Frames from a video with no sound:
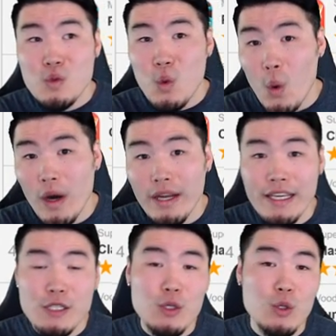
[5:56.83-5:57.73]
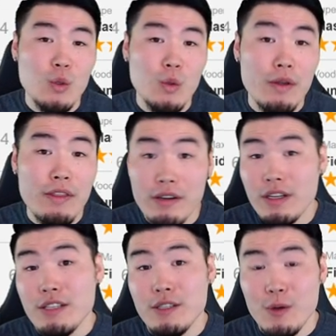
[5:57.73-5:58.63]
20 to
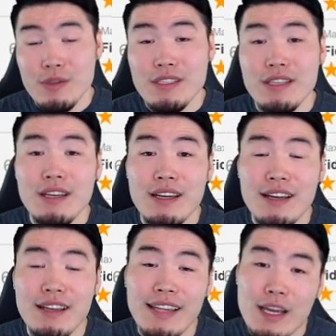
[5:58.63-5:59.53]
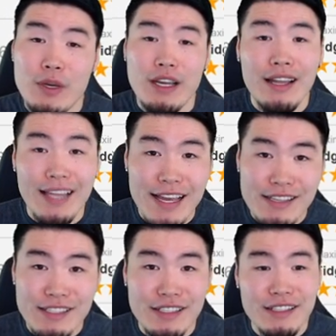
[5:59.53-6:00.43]
30 stones, like we got
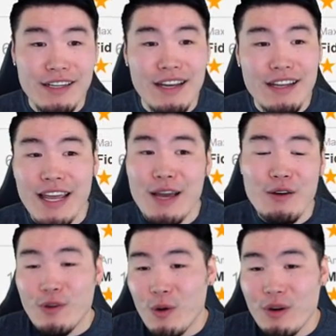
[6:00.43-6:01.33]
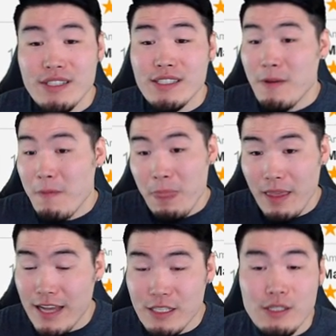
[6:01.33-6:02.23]
last year. Now, of course,
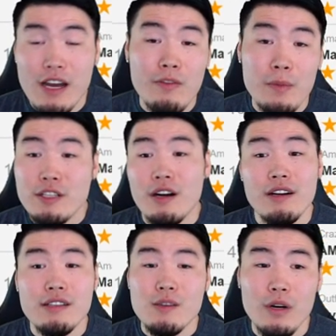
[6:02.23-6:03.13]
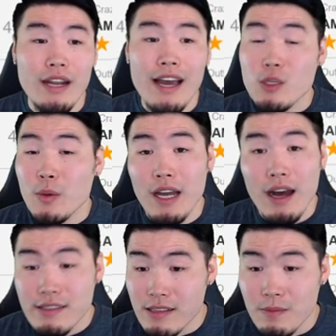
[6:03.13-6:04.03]
as you saw from the charts, we're not doing
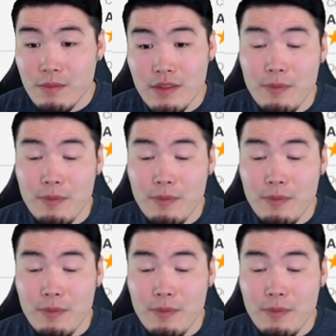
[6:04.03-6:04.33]
awesome, the